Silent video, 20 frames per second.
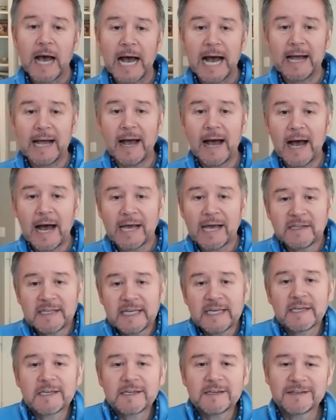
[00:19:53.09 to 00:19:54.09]
I
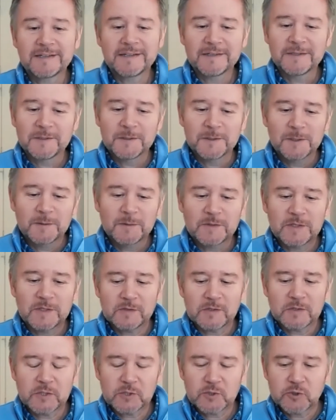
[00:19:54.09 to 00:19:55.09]
think
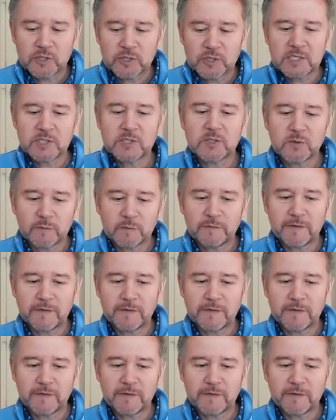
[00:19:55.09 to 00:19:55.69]
that the traditional